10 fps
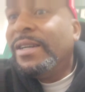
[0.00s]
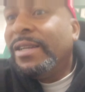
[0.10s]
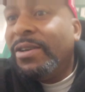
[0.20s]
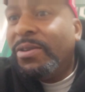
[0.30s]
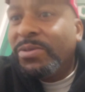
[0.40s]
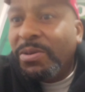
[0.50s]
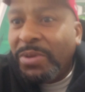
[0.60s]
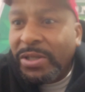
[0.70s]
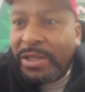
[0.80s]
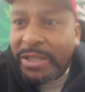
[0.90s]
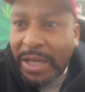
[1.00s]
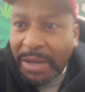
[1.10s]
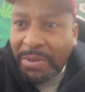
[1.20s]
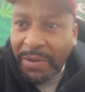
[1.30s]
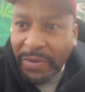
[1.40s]
You know what I'm talking about? And the
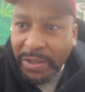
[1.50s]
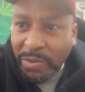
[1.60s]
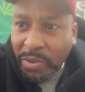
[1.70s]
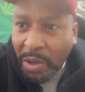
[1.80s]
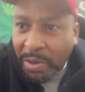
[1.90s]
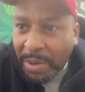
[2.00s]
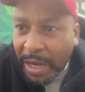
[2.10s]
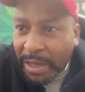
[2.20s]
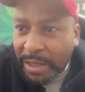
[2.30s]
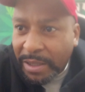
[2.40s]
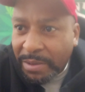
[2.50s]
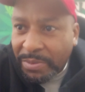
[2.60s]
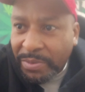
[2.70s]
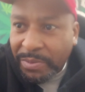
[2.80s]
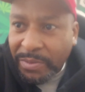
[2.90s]
same motherfuckers who throw them out uh,
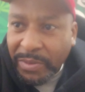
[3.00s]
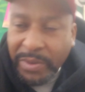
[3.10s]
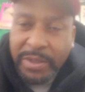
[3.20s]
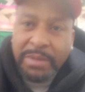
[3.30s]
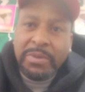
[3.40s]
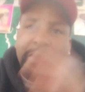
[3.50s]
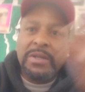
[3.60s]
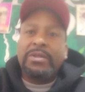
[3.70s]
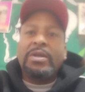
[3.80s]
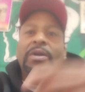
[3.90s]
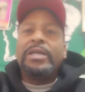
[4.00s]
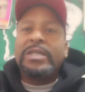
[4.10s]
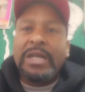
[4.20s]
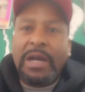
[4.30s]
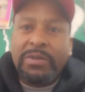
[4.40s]
them them uh, throw that
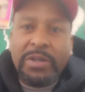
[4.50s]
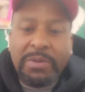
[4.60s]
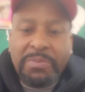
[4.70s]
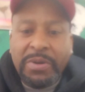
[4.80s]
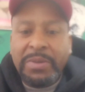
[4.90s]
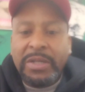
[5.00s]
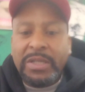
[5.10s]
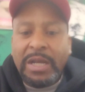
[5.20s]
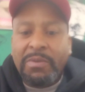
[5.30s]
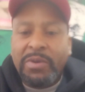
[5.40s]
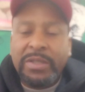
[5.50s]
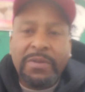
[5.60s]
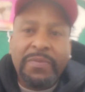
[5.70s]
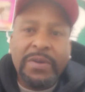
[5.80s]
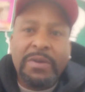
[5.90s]
shit out there, bro, be the same ones
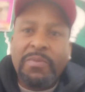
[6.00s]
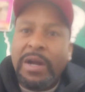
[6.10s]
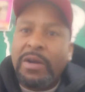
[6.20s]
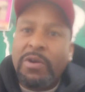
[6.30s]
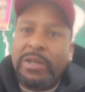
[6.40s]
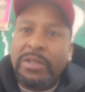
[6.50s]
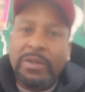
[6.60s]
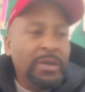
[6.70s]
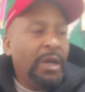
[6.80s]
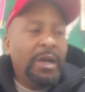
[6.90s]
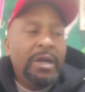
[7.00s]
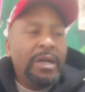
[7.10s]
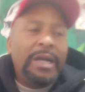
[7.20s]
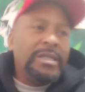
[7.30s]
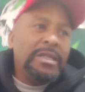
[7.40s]
defending Ryan Garcia.
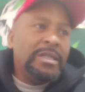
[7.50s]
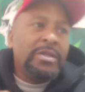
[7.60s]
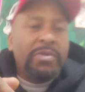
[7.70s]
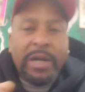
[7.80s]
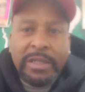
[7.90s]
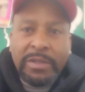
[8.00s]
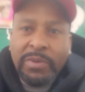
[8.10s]
That shit just crazy.